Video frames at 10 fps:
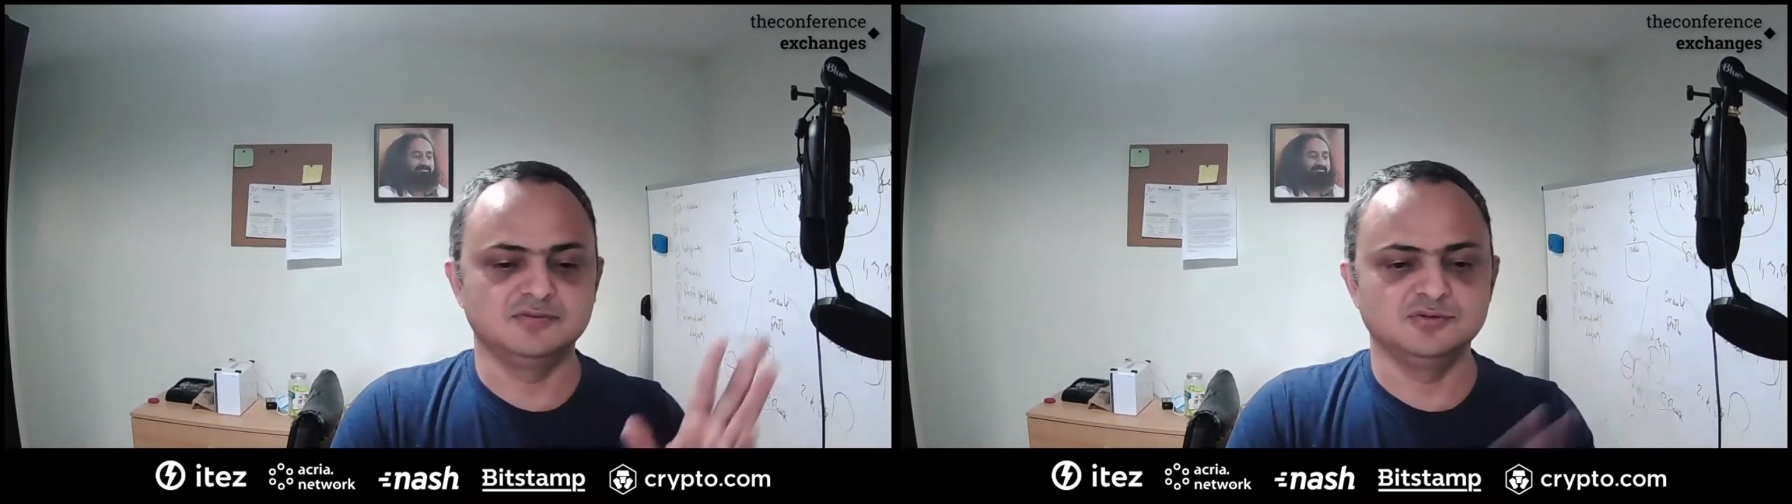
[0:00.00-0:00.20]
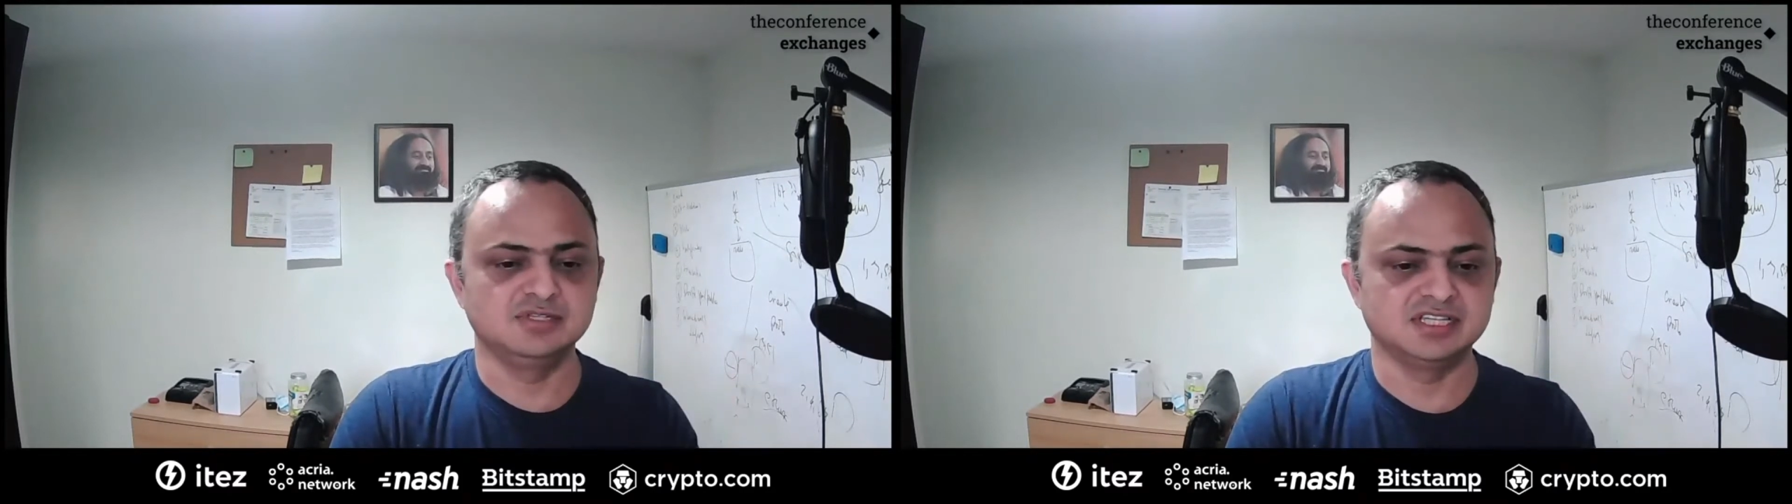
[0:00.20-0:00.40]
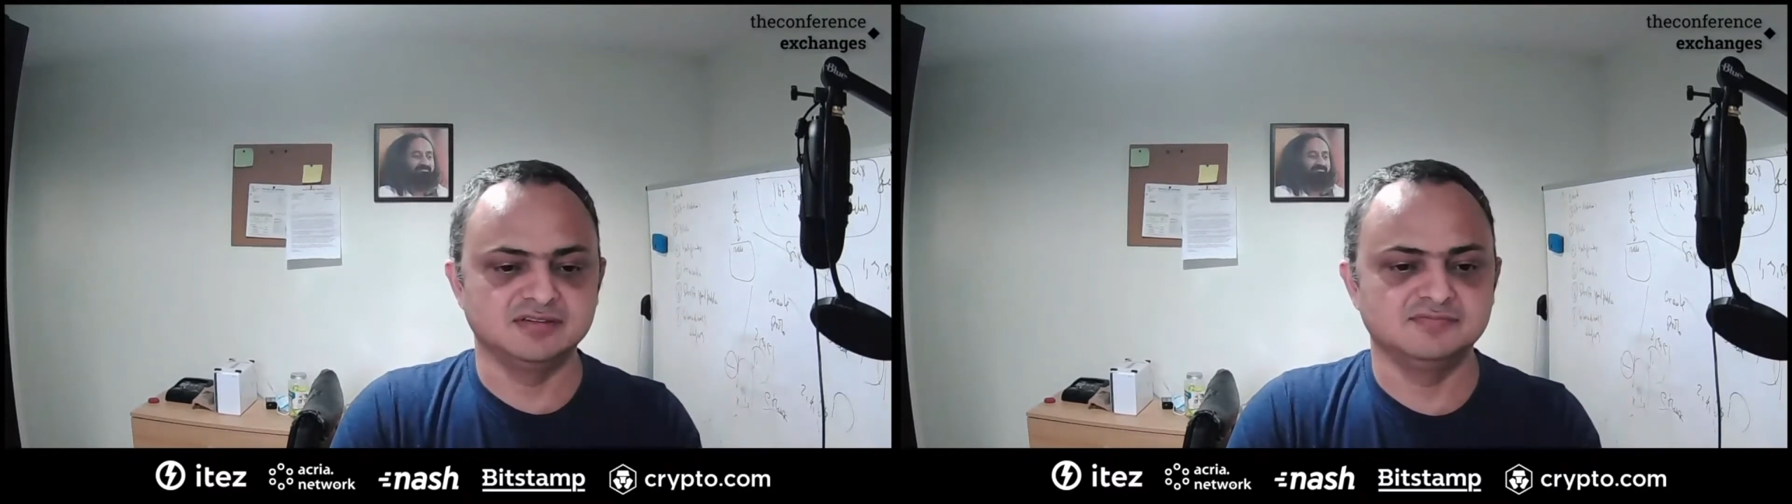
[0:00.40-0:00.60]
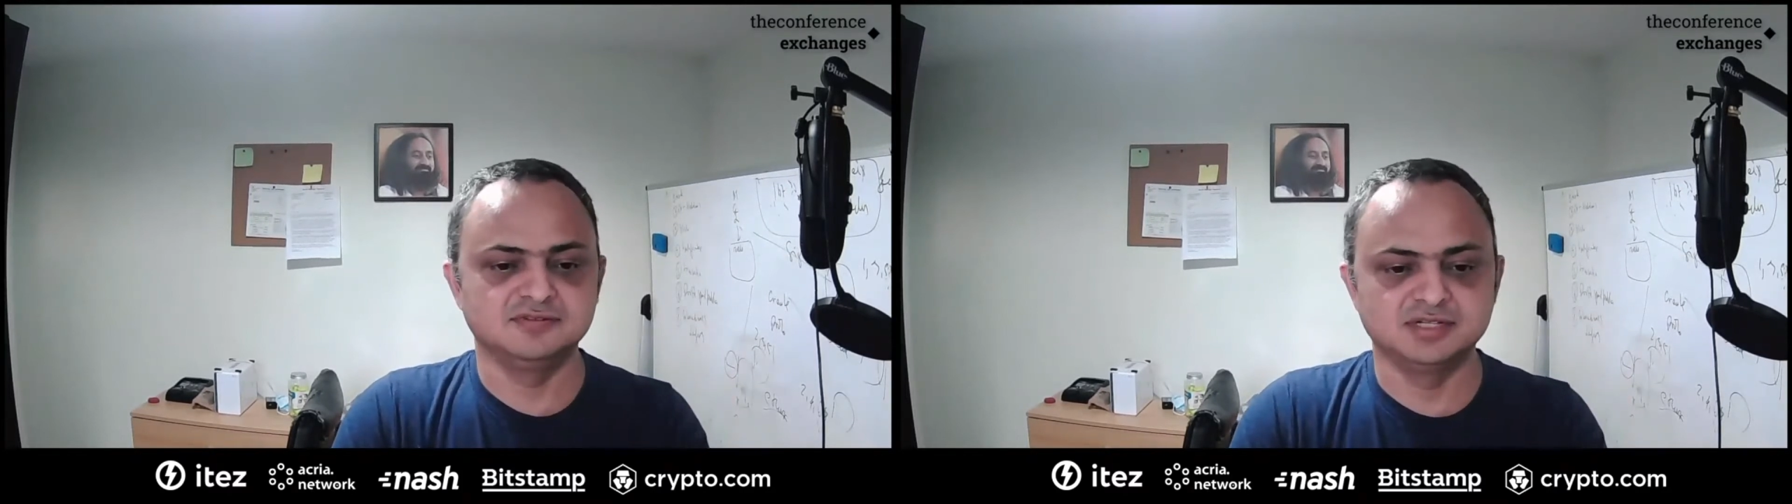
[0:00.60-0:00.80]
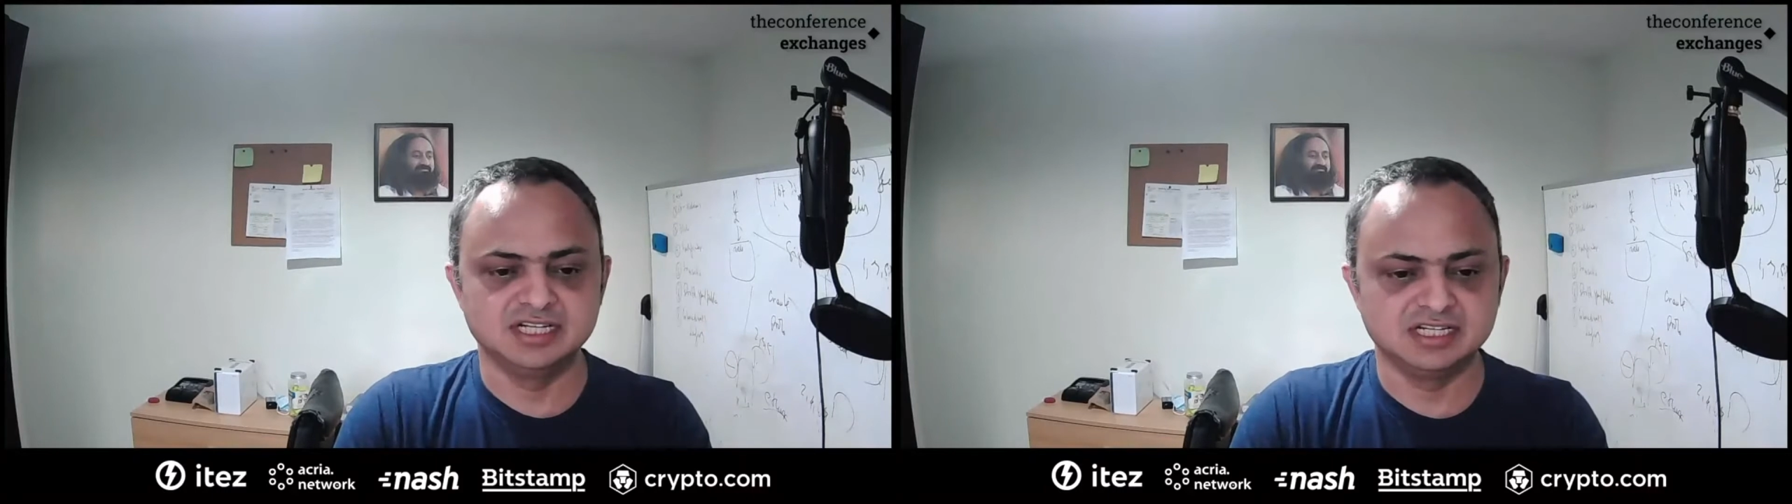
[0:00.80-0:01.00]
of rules have
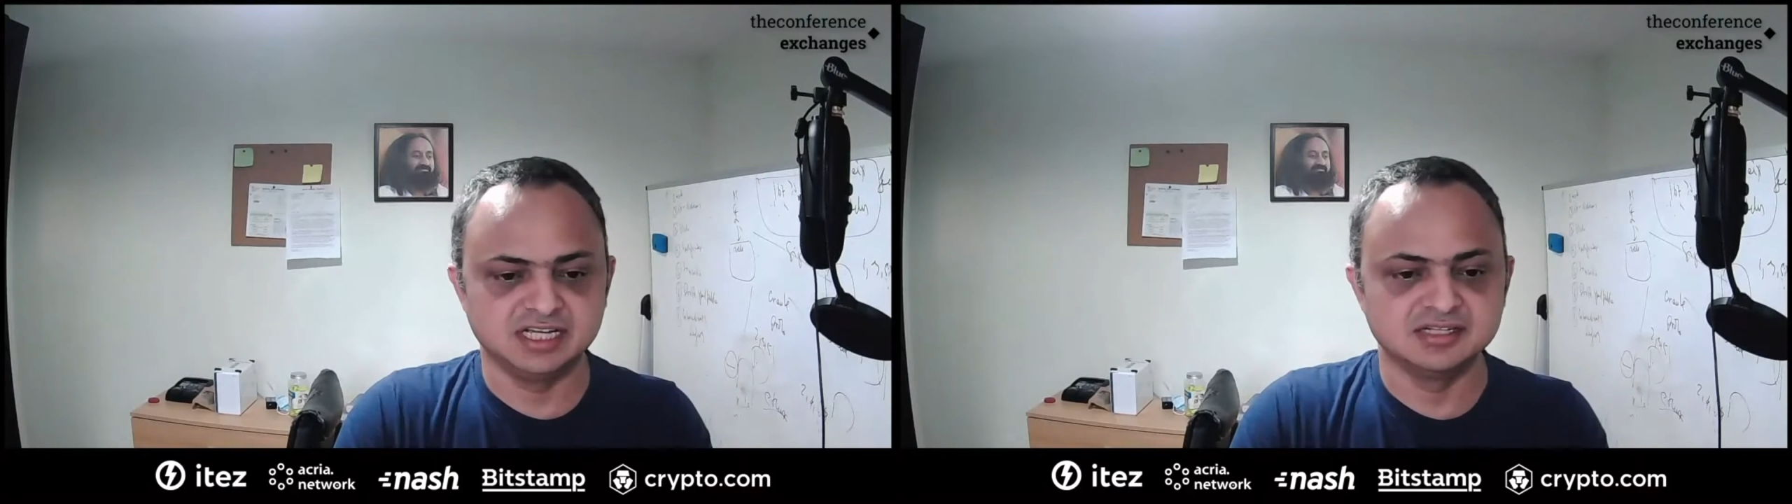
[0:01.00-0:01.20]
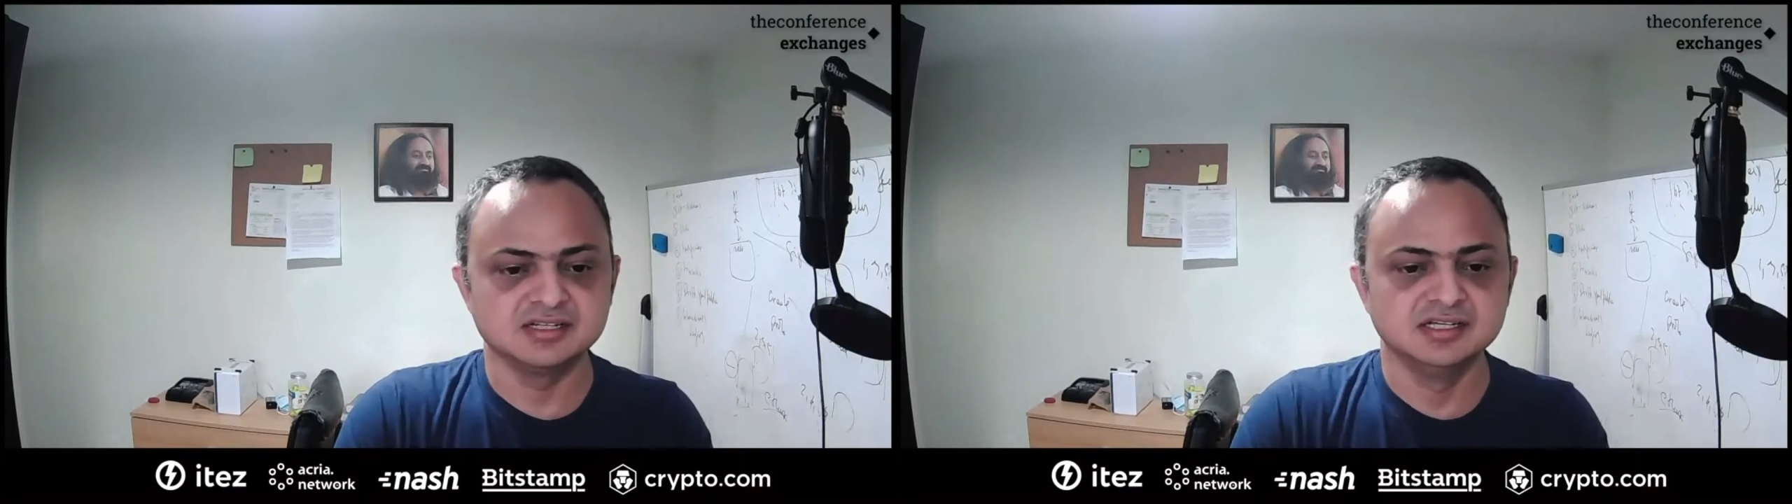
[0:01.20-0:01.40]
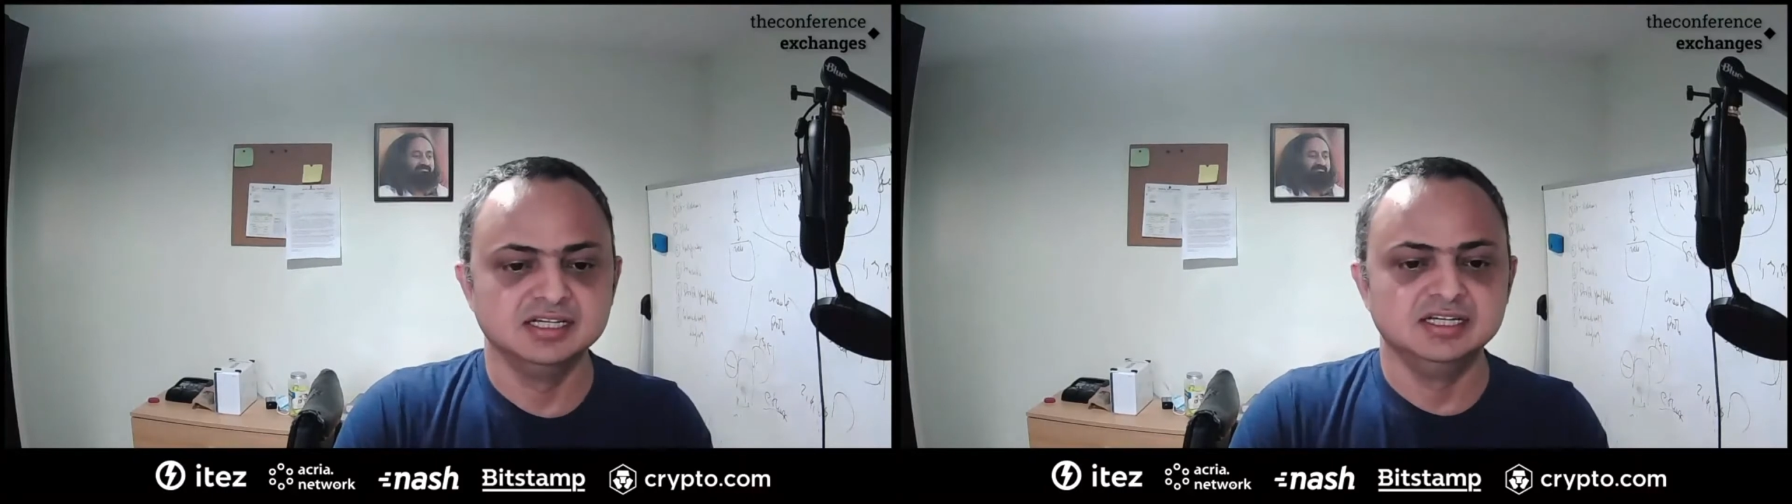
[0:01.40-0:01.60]
good intent